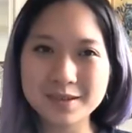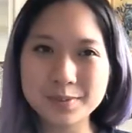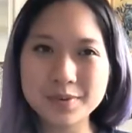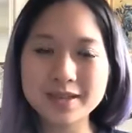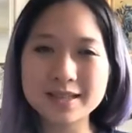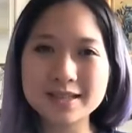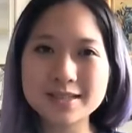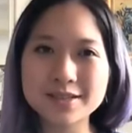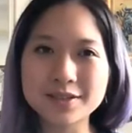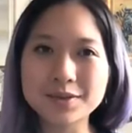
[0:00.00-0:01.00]
breathe
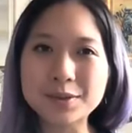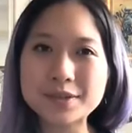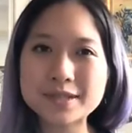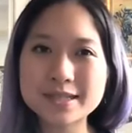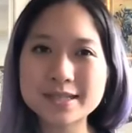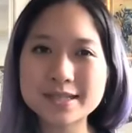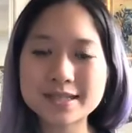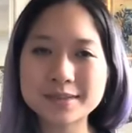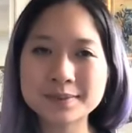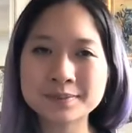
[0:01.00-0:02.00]
into your whole
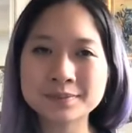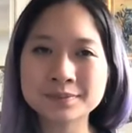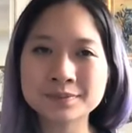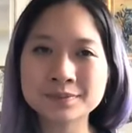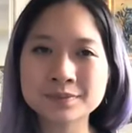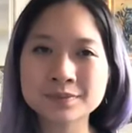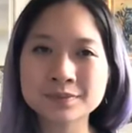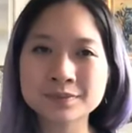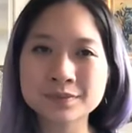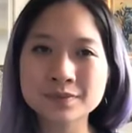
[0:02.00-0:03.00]
system
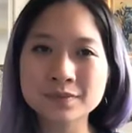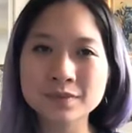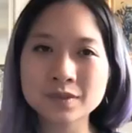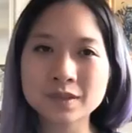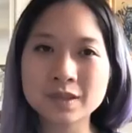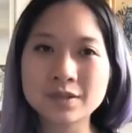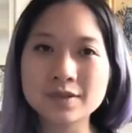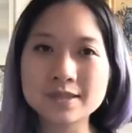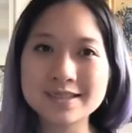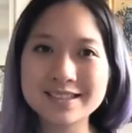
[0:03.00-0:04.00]
and
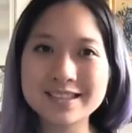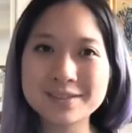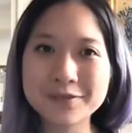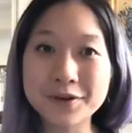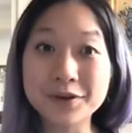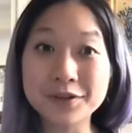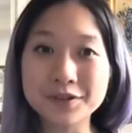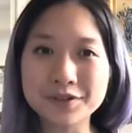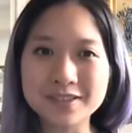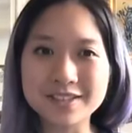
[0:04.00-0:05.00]
receive all
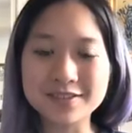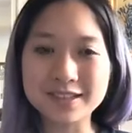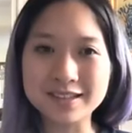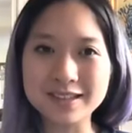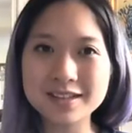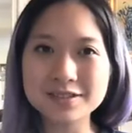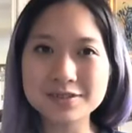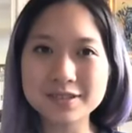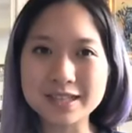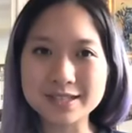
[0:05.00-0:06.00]
of the infinite
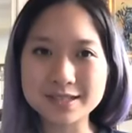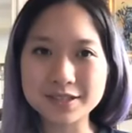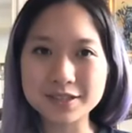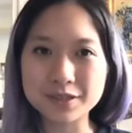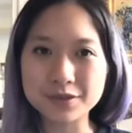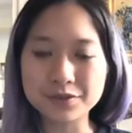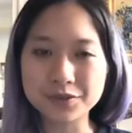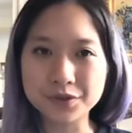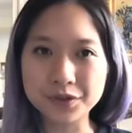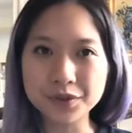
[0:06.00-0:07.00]
love that is here
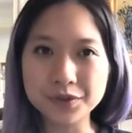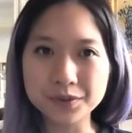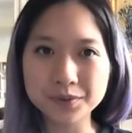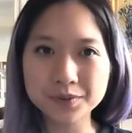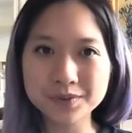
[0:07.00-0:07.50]
for you,